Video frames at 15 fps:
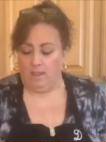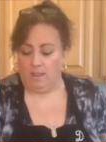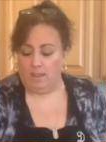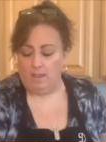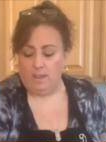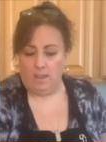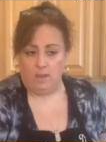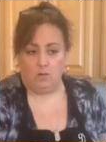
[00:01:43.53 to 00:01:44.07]

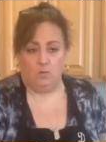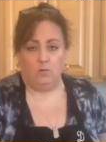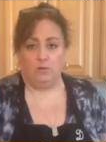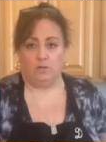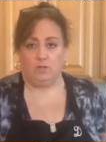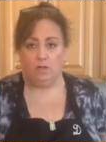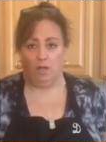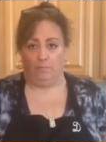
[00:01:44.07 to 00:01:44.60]
a
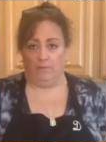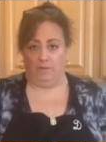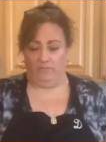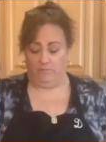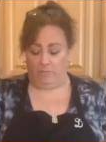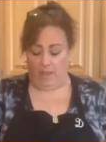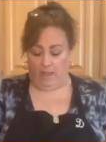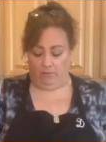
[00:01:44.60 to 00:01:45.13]
1/4 cup
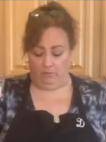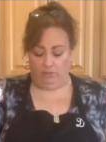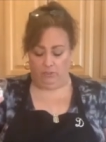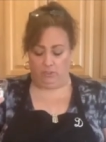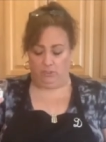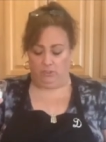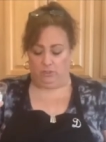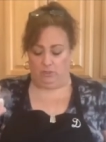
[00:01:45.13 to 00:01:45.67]
of powdered
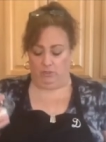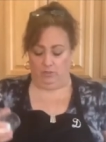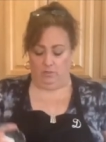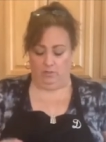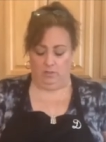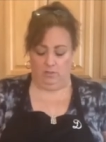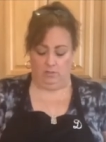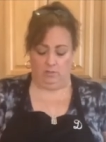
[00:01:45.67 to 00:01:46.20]

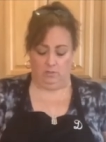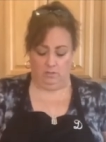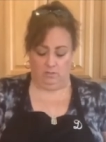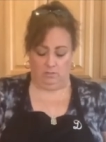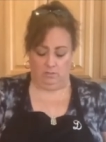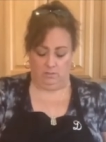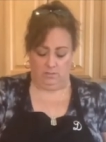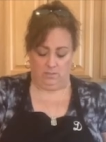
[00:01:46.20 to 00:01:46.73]
sugar,
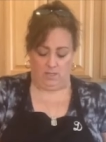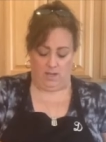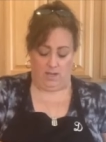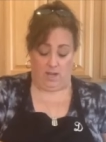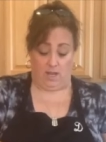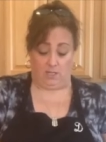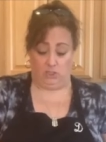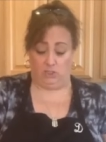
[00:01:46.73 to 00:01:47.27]

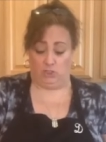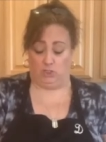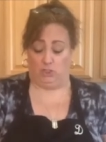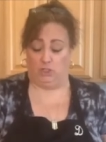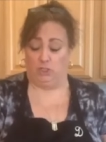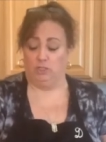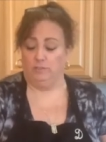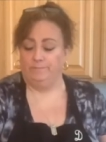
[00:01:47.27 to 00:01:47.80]
10x
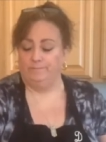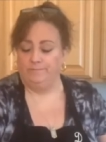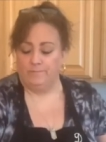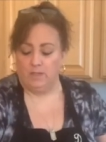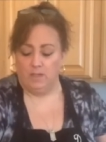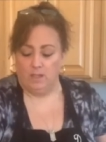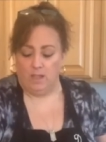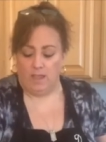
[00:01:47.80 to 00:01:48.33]
sugar,
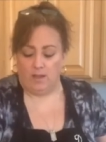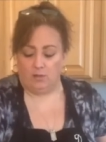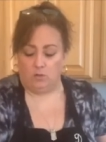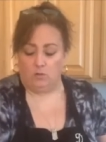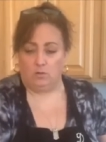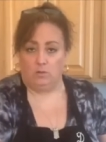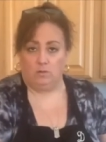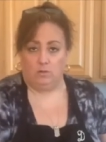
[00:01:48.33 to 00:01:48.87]
and a
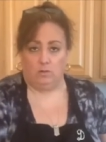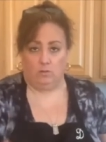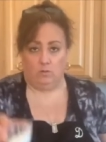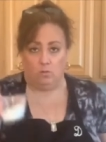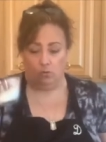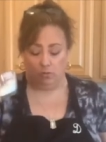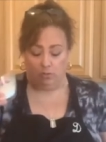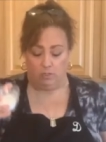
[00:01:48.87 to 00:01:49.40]

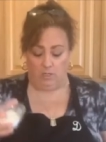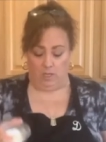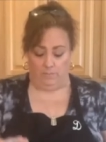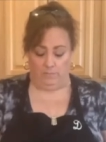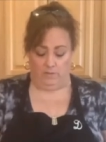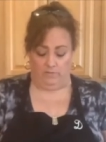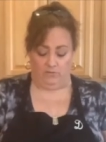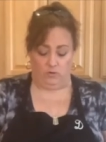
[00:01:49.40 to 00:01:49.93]
1/4
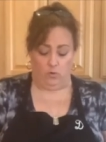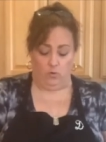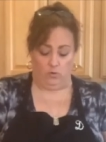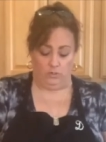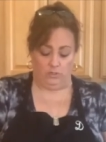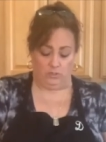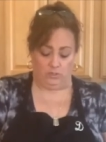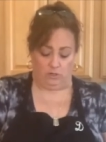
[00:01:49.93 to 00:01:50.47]
cup of
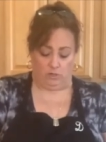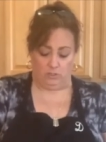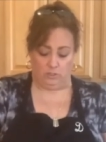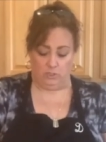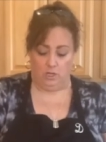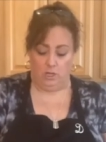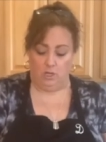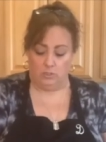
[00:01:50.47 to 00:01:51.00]

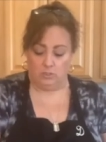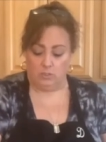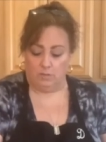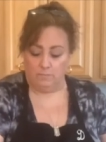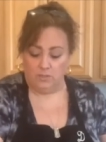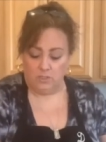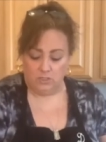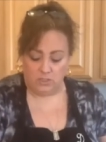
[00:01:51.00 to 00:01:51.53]
cornstarch. So I'm
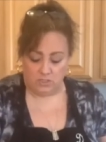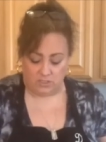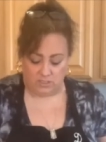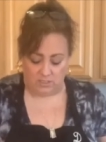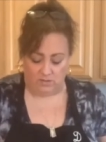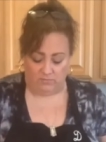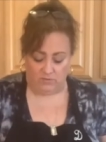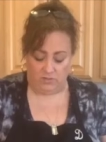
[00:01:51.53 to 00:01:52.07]
gonna just
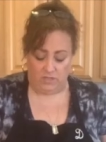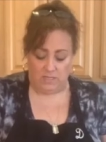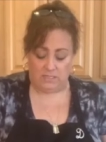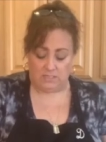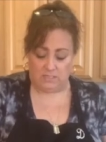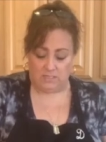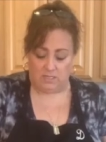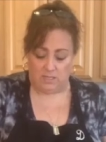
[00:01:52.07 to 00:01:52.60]
sift
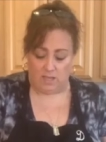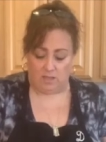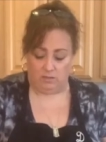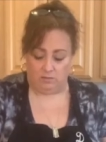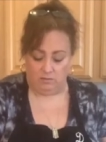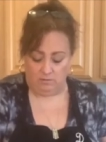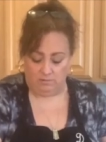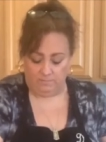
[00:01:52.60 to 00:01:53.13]
these
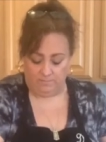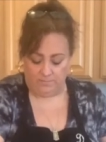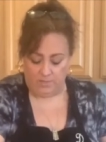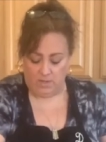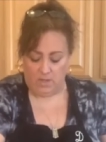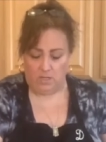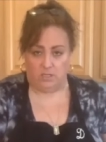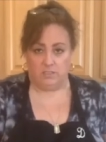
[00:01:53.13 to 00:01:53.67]
together,
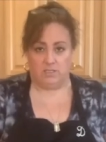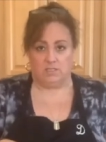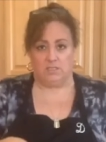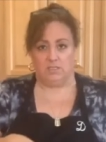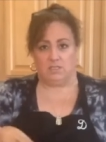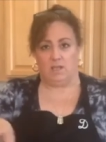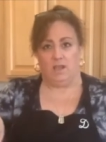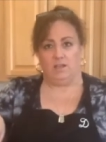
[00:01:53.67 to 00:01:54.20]
because this
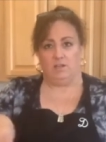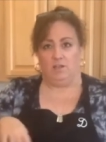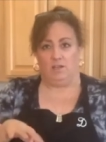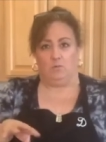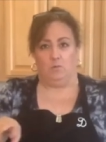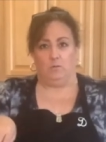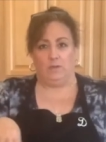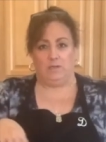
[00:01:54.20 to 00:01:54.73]
is kind of
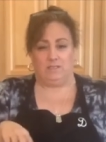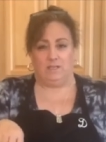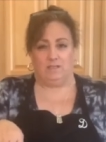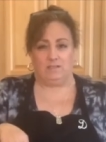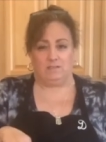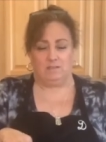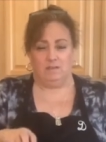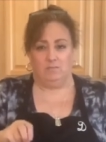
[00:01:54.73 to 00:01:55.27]
like what we
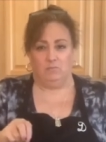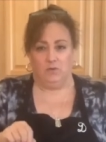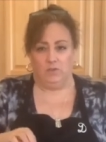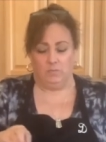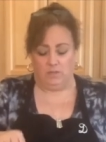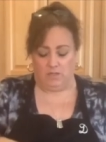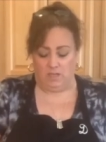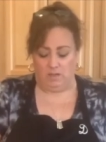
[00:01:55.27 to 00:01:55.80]
dust them
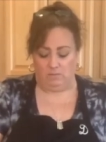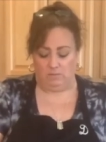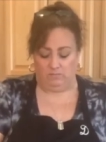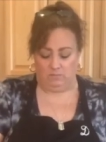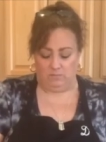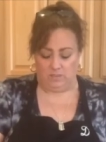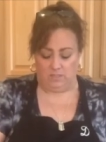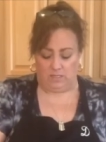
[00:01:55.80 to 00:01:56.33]
with, but it keeps them
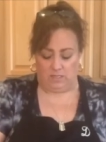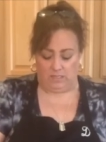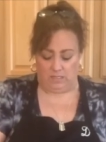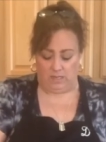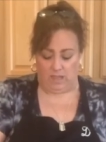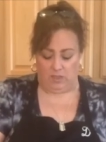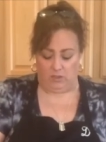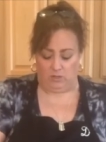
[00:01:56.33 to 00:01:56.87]
from sticking
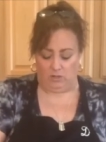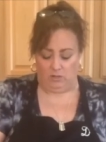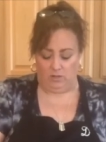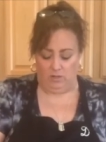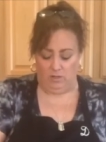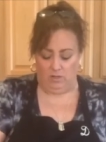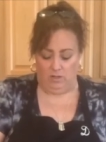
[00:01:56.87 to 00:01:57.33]
together